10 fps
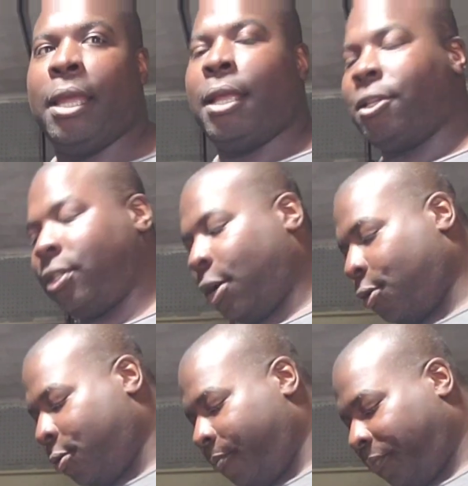
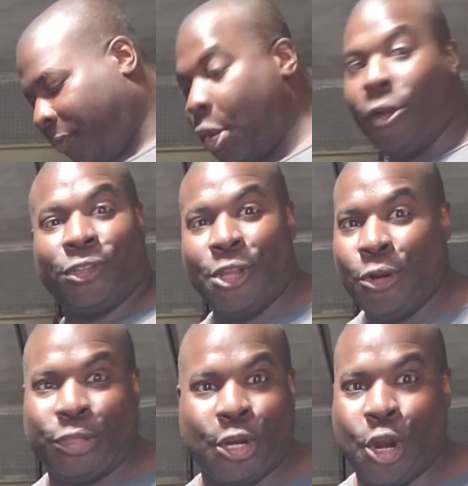So no
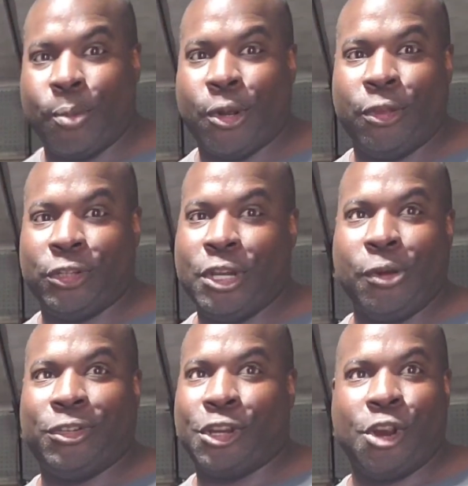turbo. There's
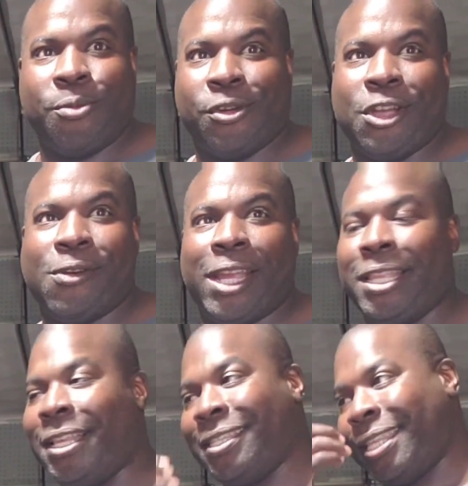no turbo going in
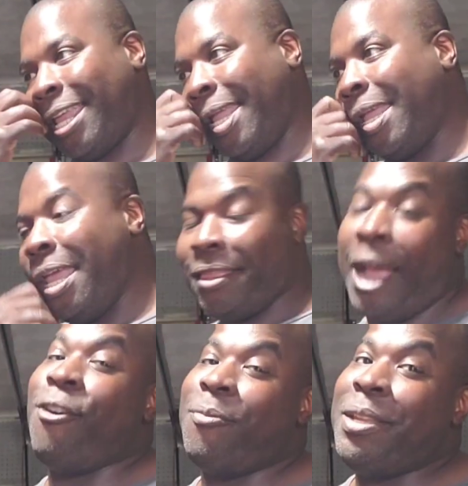this thing.
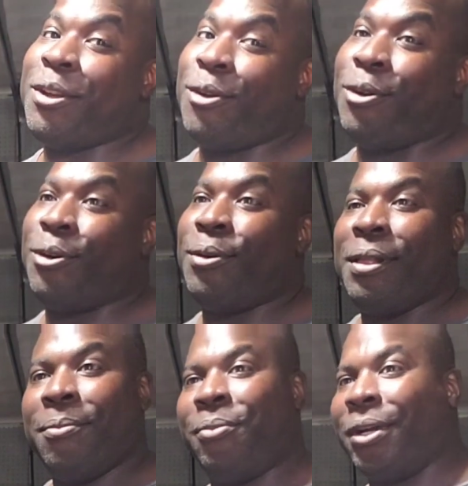That would be cool,
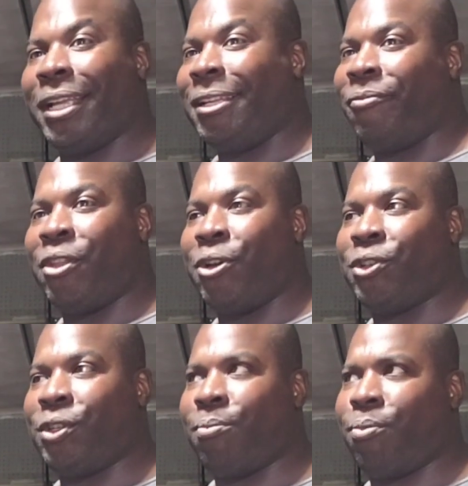but
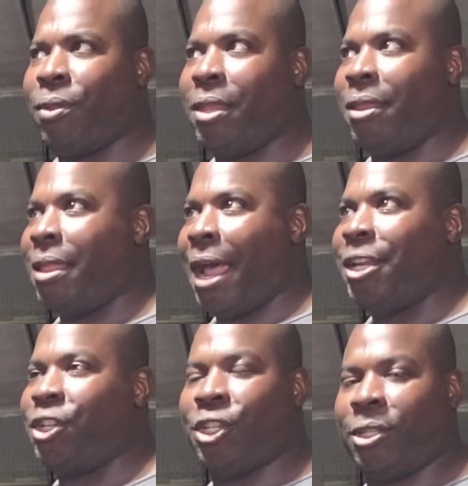there's
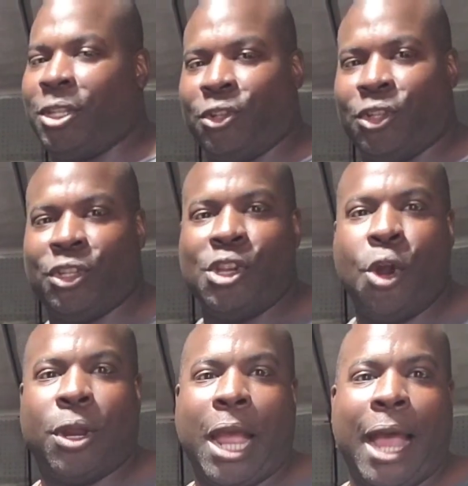just
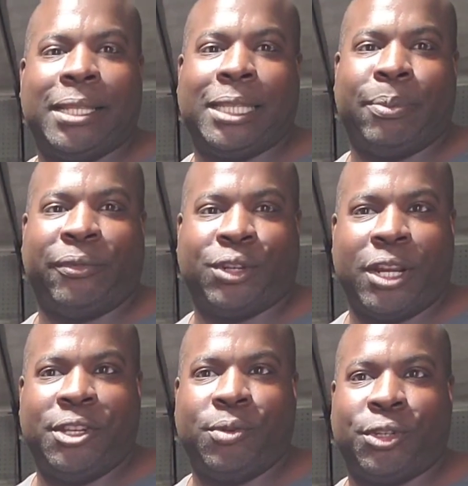no concept of
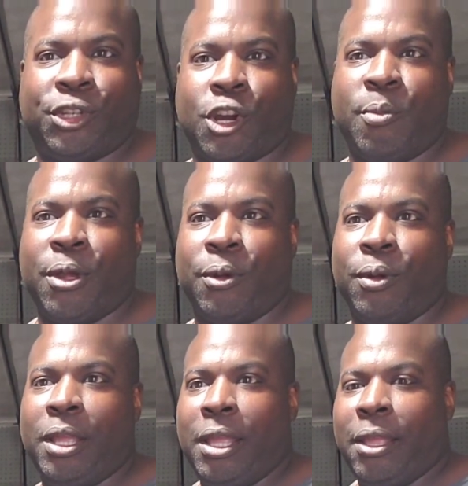trying to do a turbo
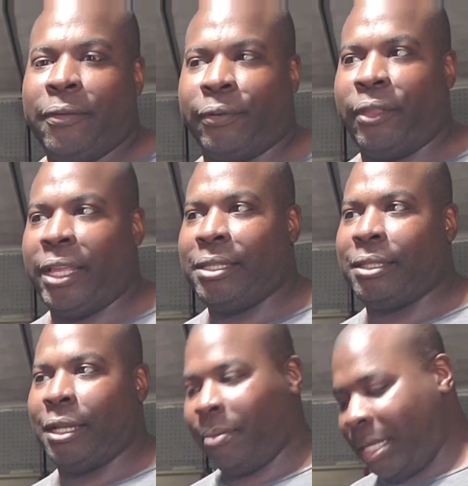for
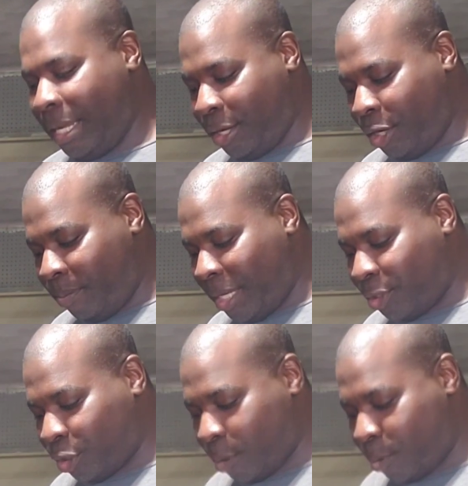this. I mean, it could be a
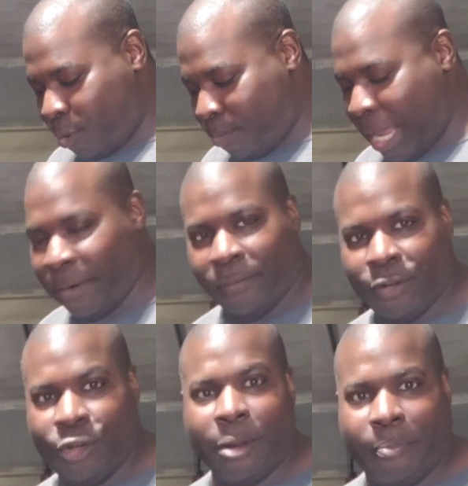turbo manifold
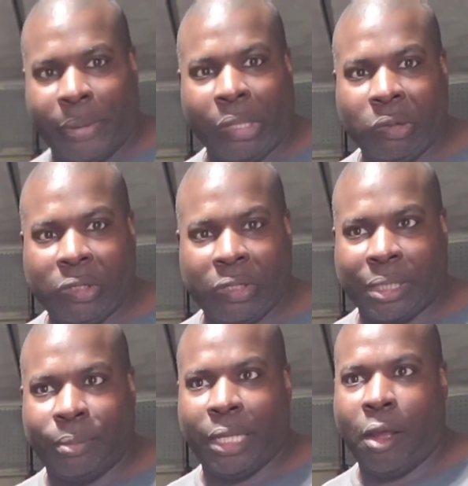you could build or
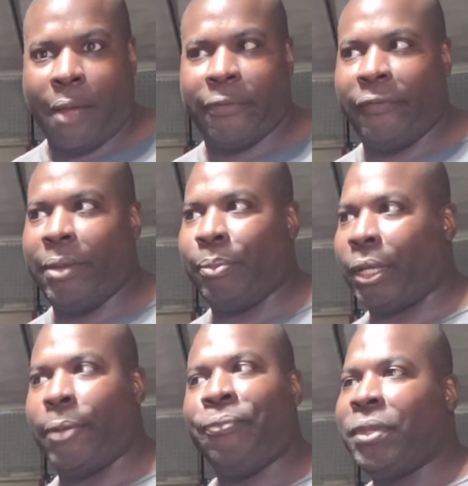something off of it, but